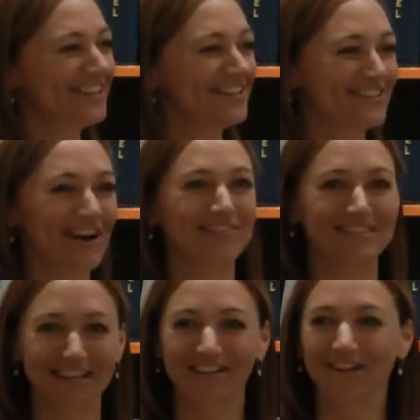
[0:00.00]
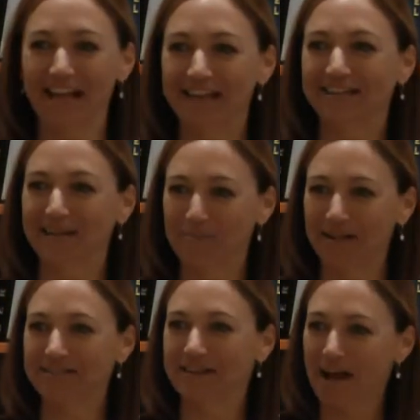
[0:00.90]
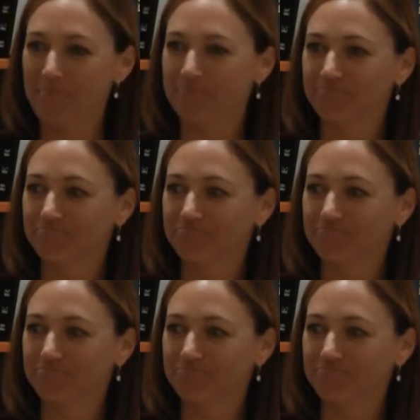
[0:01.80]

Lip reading: You have single-handedly mucked it up.